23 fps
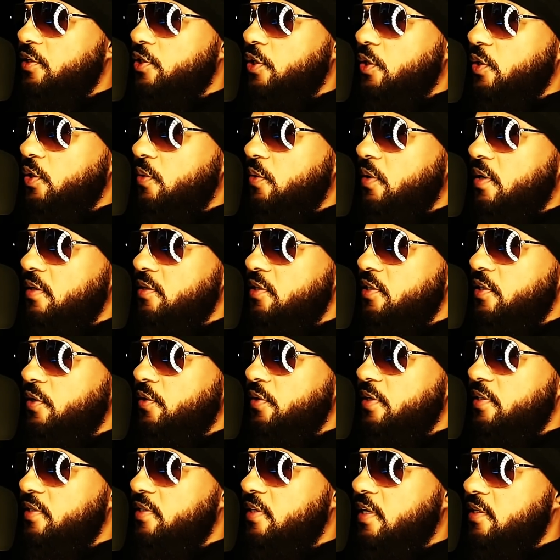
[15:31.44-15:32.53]
Joe on
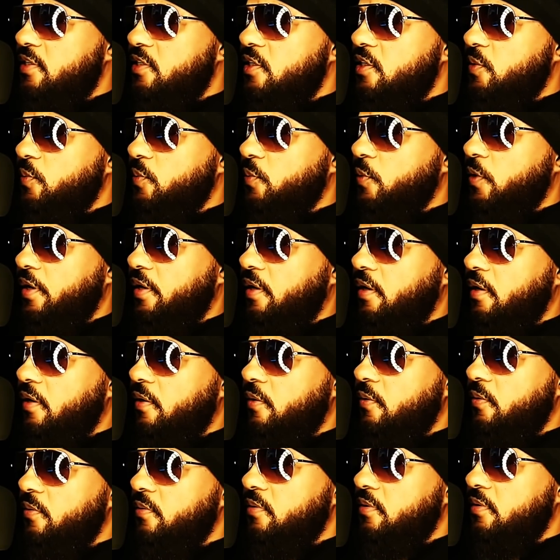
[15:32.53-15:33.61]
Sirius XM
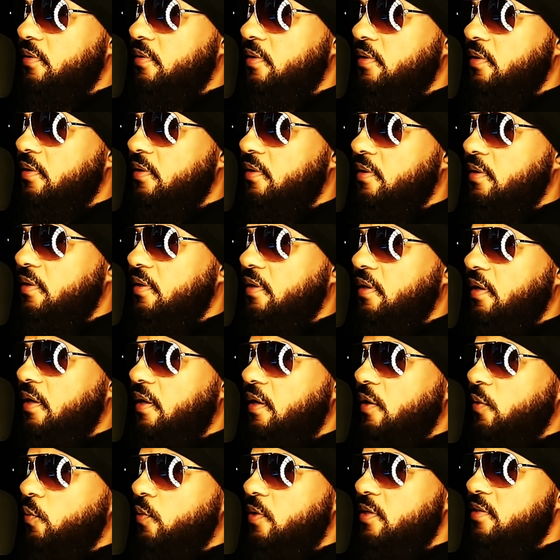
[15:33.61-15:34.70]
radio, and
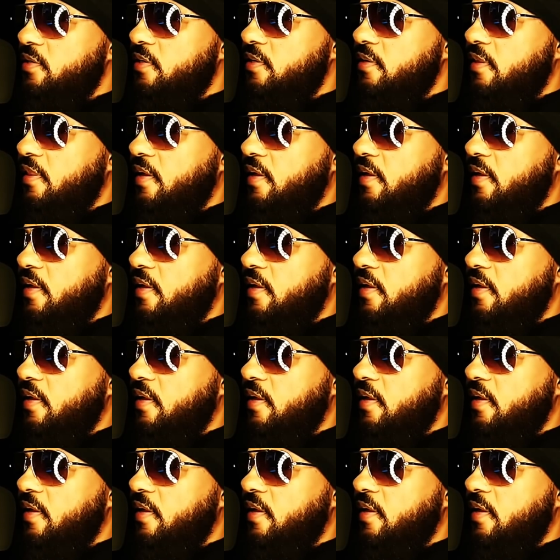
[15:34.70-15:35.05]
it wasn't